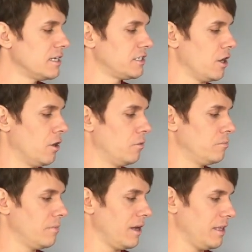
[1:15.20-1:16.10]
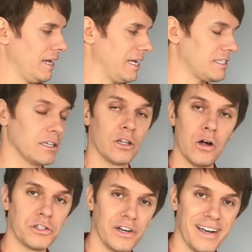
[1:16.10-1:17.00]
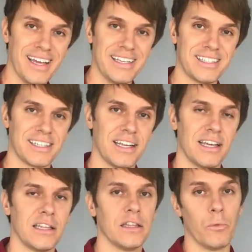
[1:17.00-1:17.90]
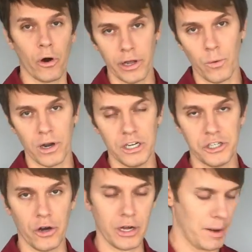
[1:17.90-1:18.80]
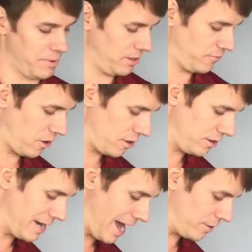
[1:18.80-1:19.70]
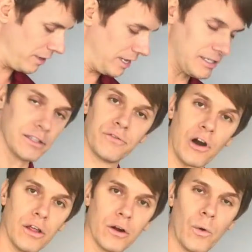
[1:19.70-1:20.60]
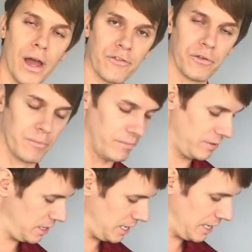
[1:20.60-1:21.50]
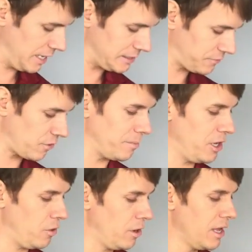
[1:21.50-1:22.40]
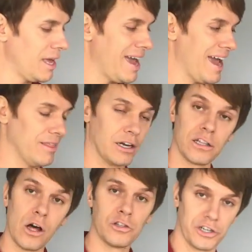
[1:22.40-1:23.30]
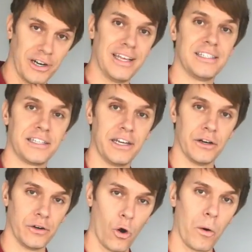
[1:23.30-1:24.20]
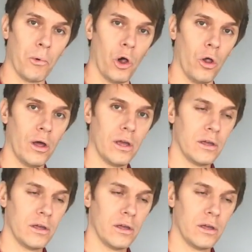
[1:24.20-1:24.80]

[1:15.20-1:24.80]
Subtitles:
So I guess the closer it is, the more you want to choke up, and the farther down it is and the farther away from it is from you, and the closer it is to your normal